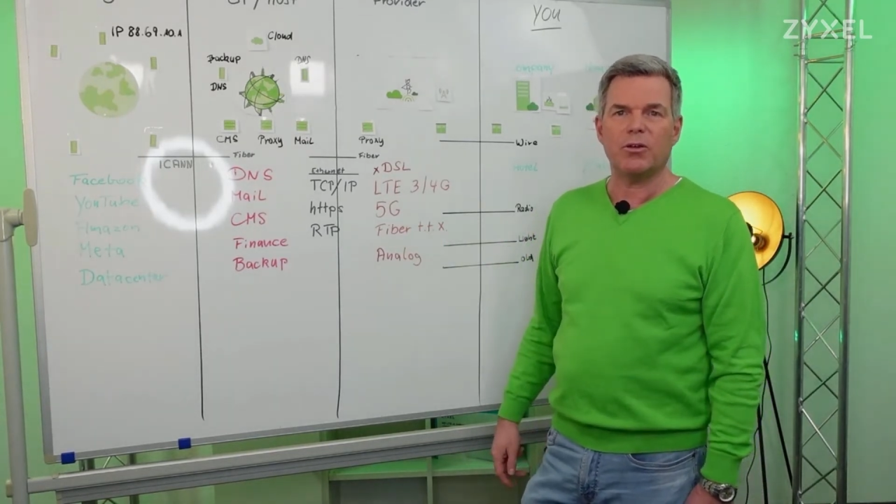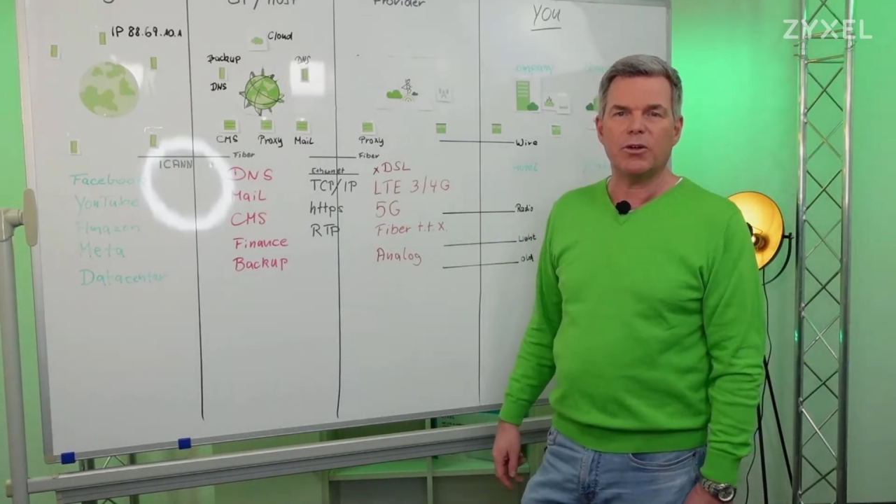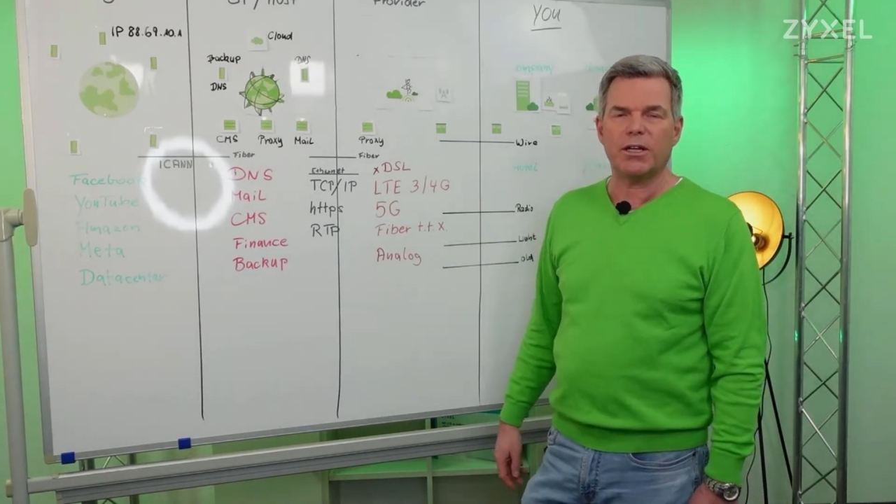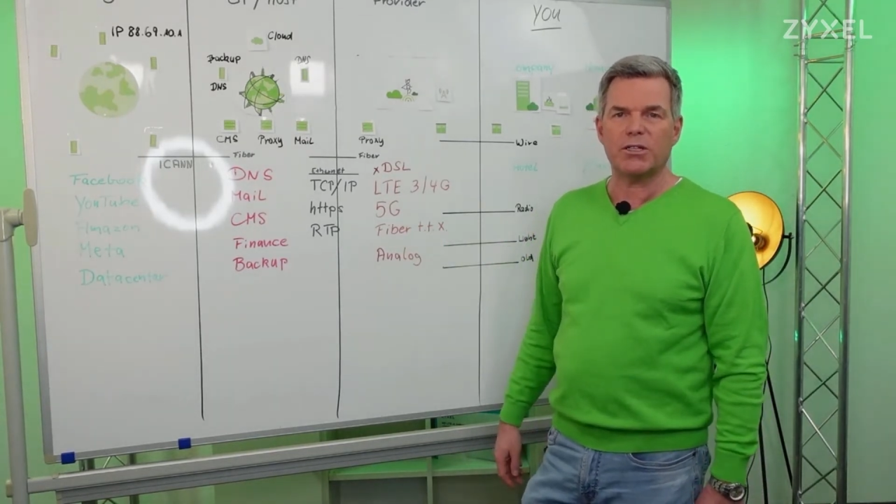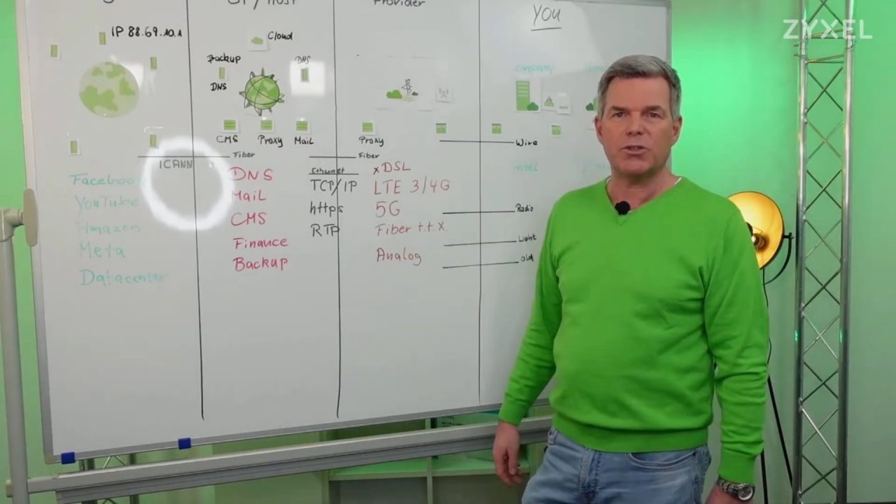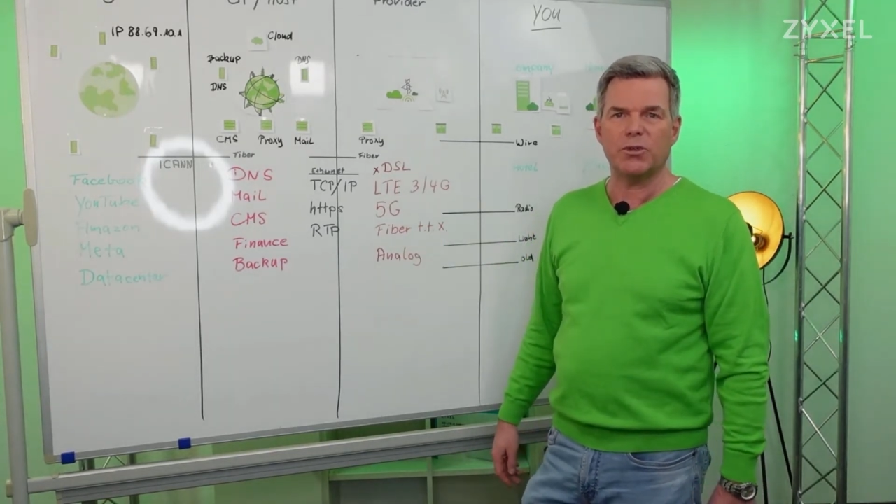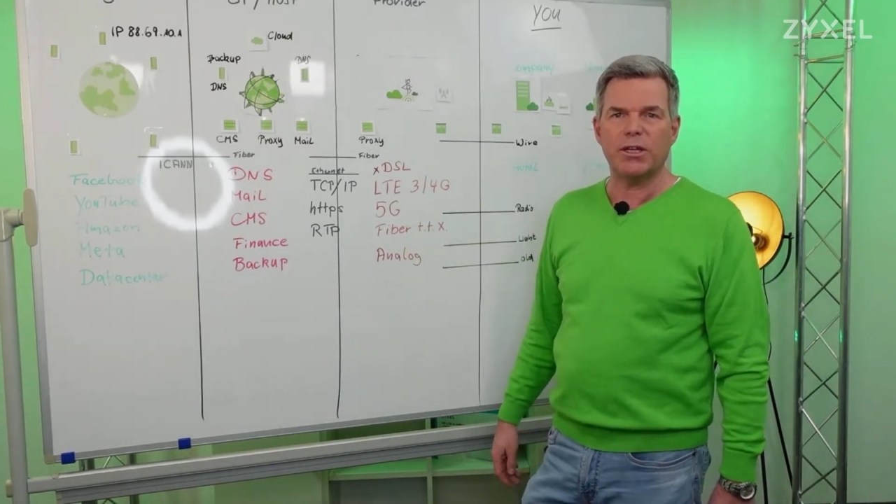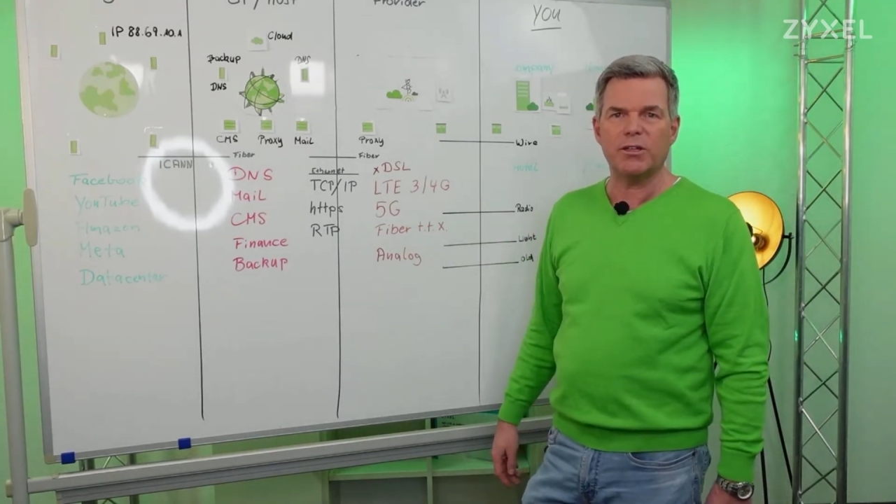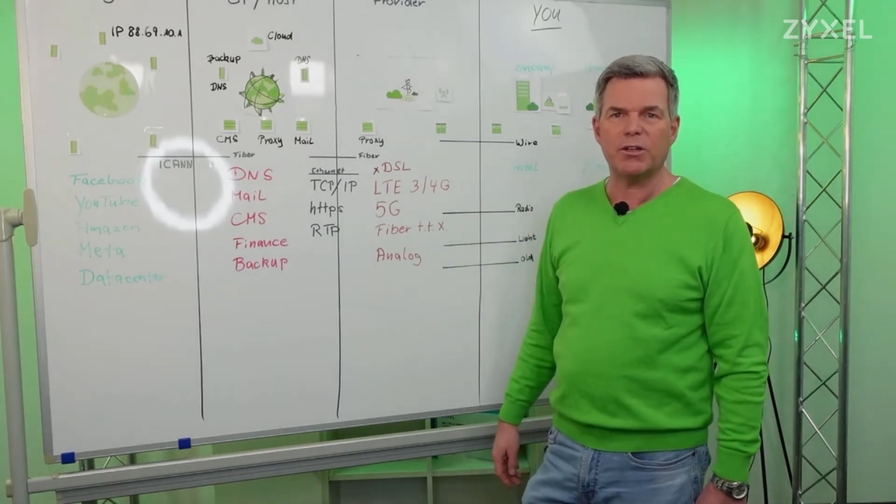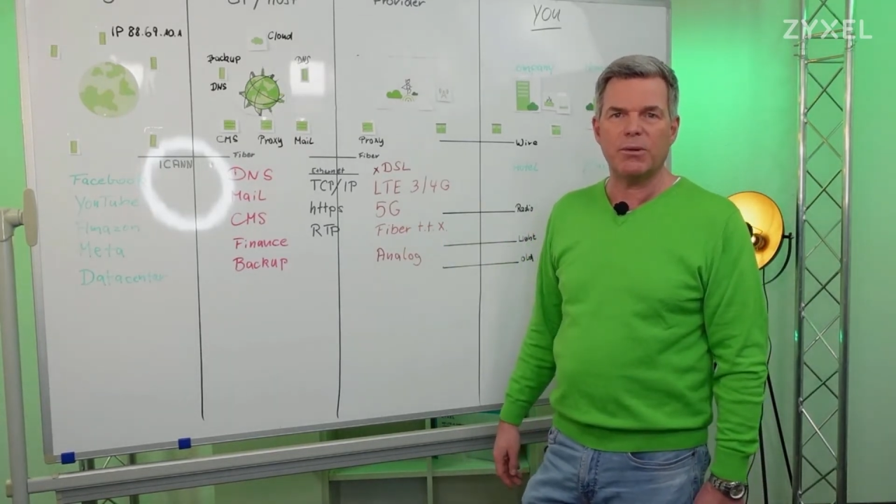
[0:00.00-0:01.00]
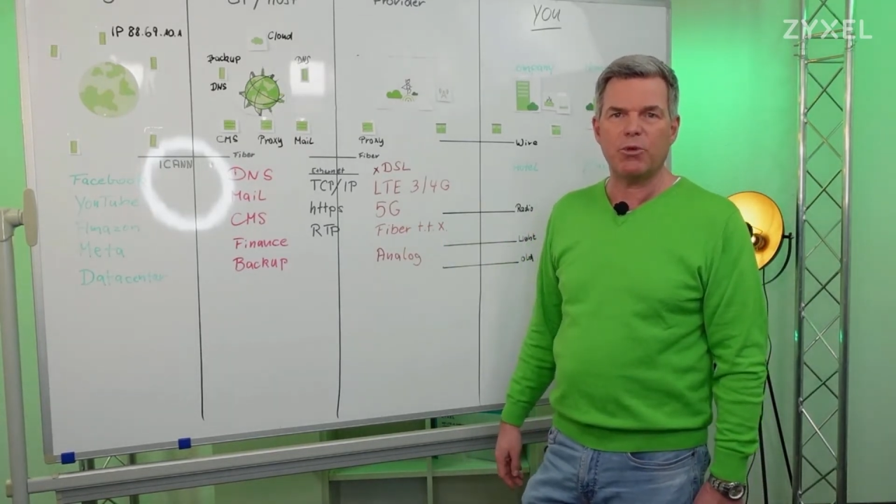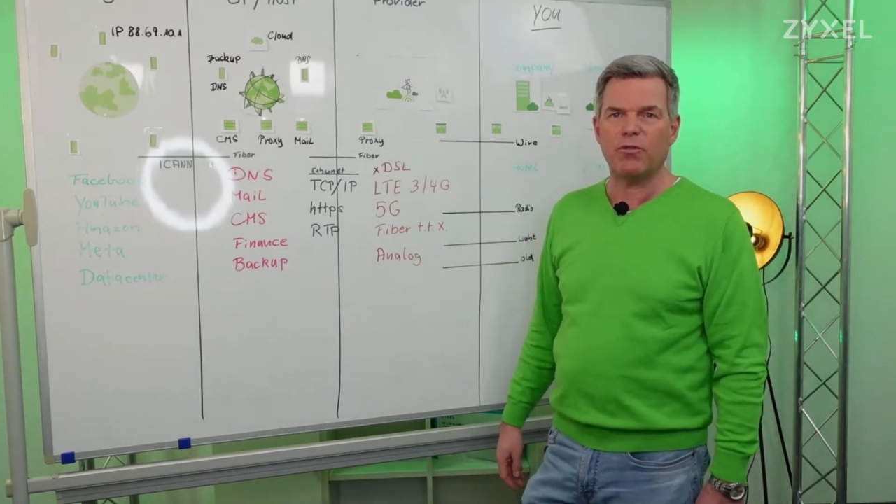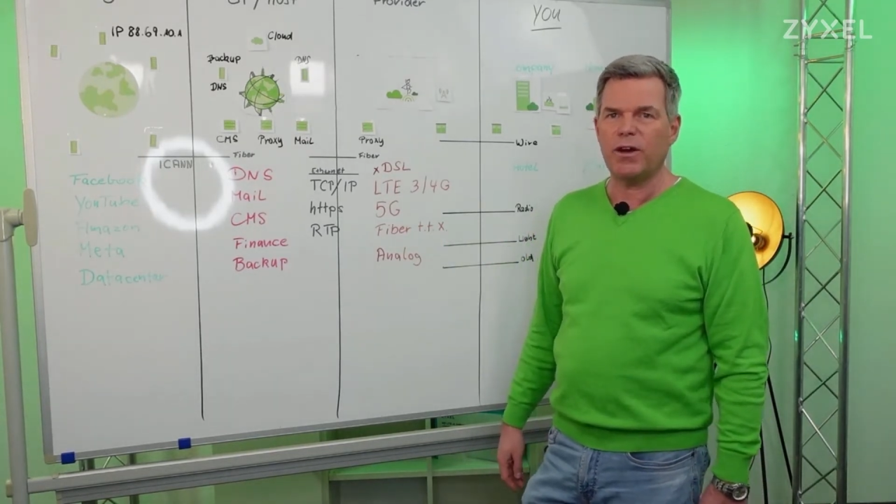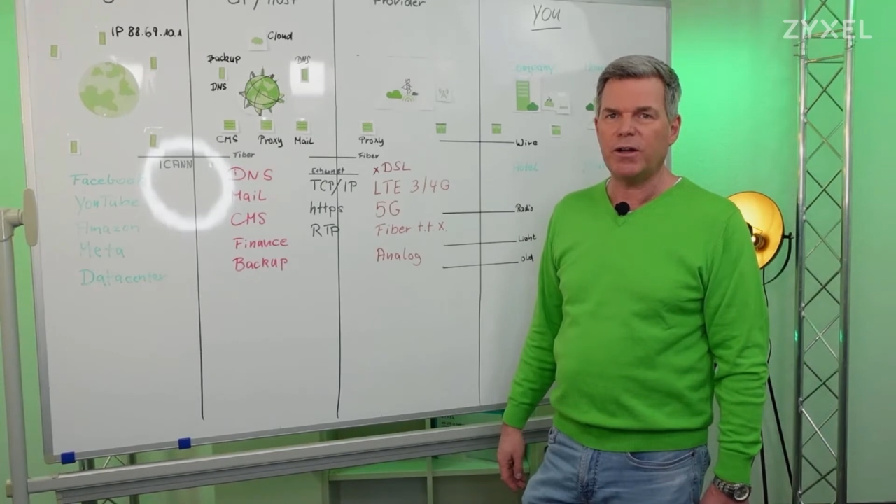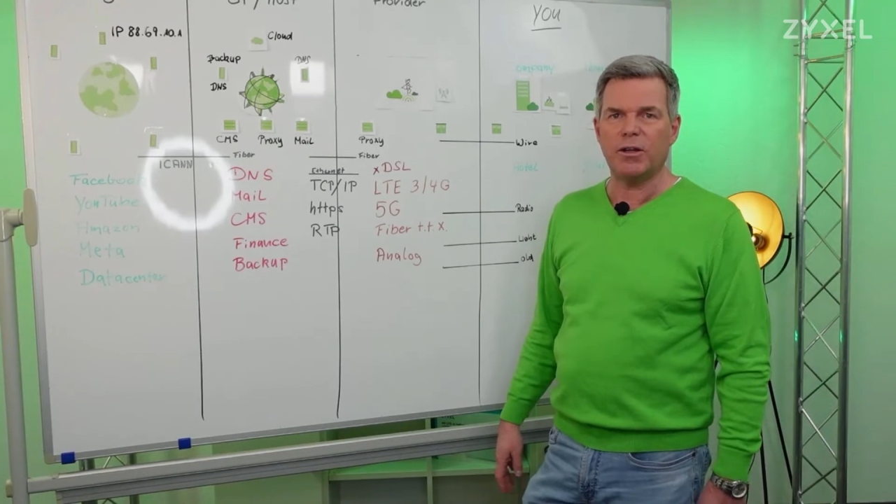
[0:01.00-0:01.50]
connects to the internet
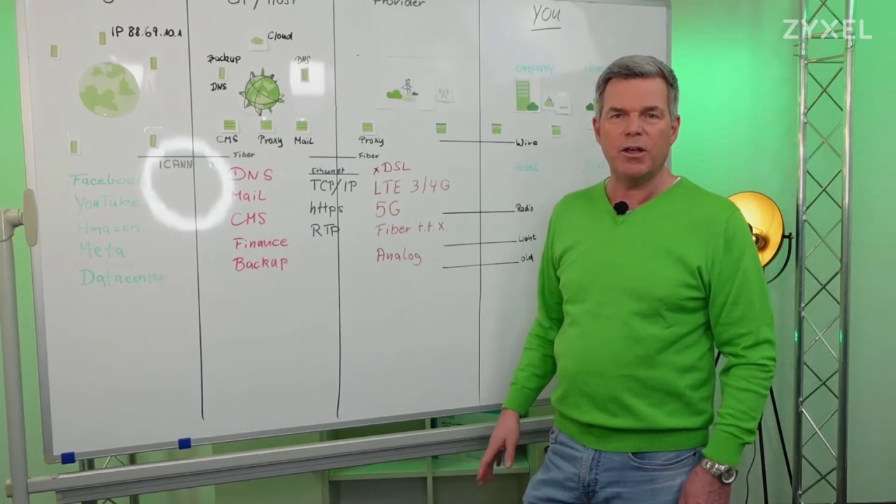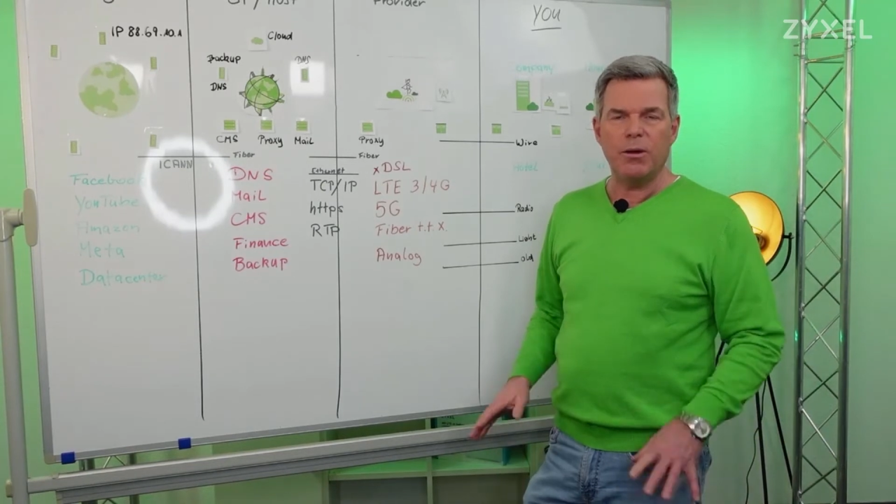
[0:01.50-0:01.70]
provider,